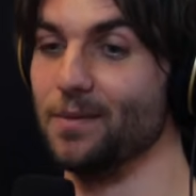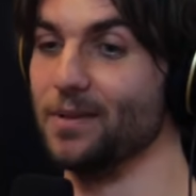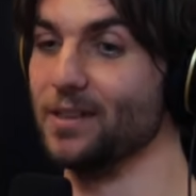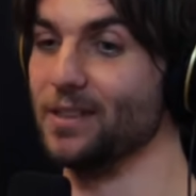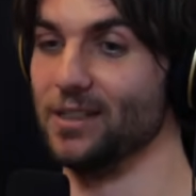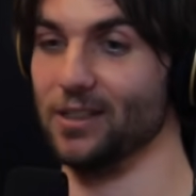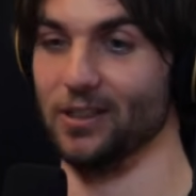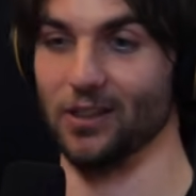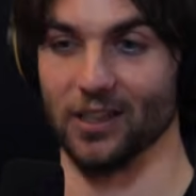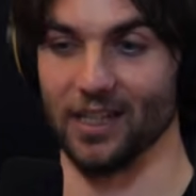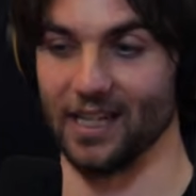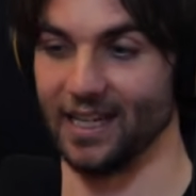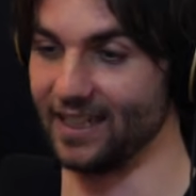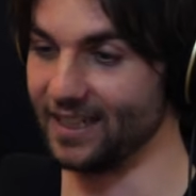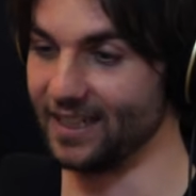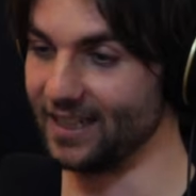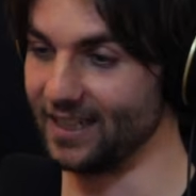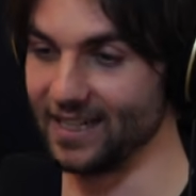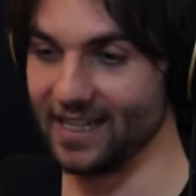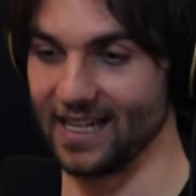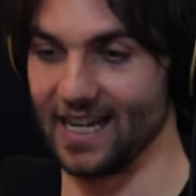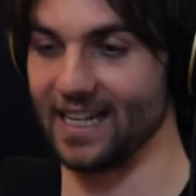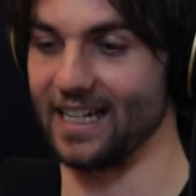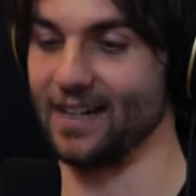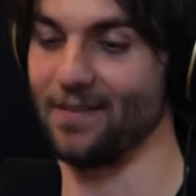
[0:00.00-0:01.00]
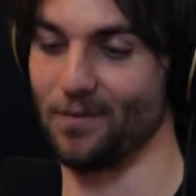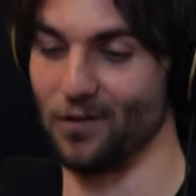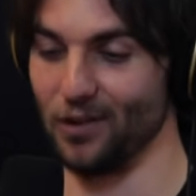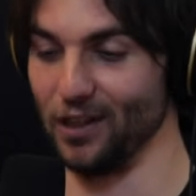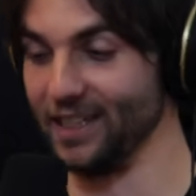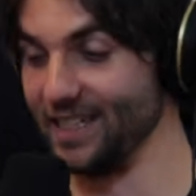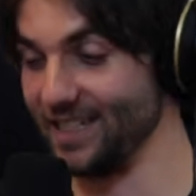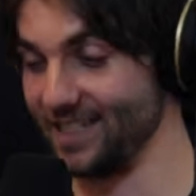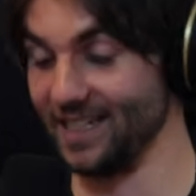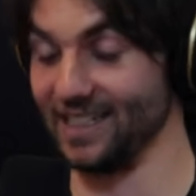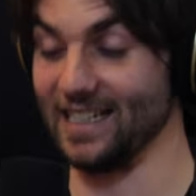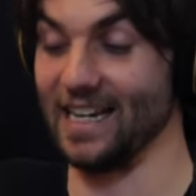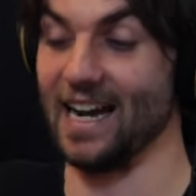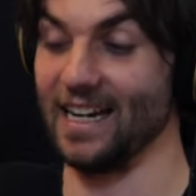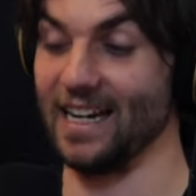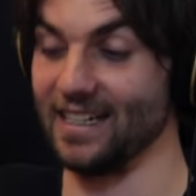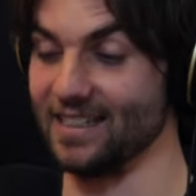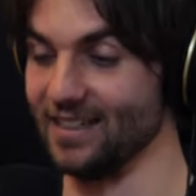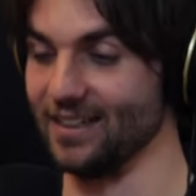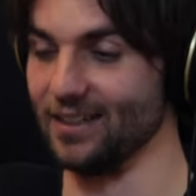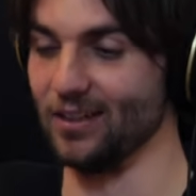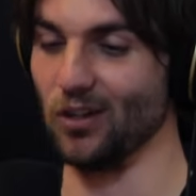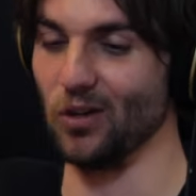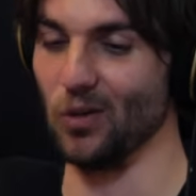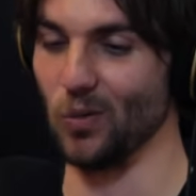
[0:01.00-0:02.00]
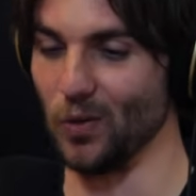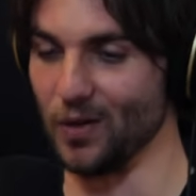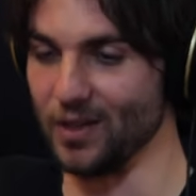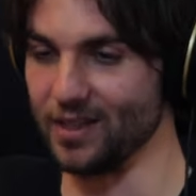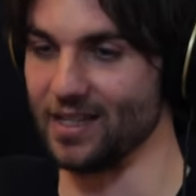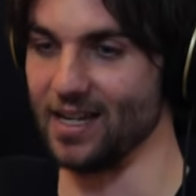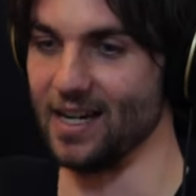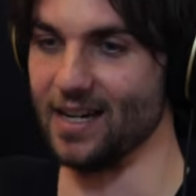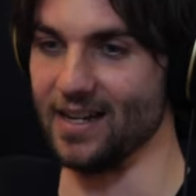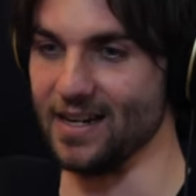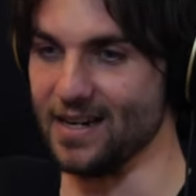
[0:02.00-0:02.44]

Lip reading: I'm still like releasing that single was